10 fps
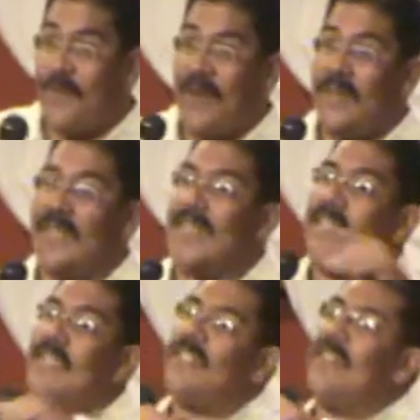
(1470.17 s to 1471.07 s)
on the
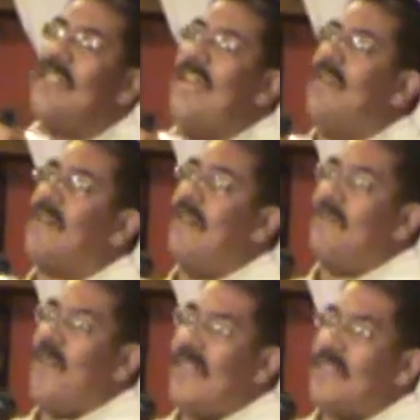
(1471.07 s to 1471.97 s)
condition that you
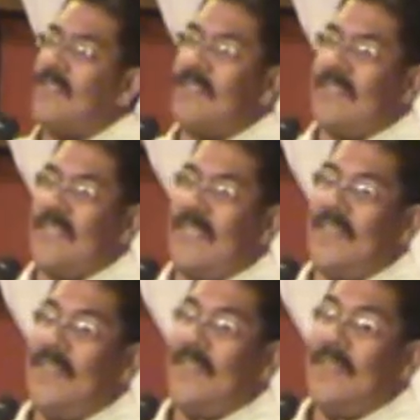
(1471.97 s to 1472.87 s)
confess your sin,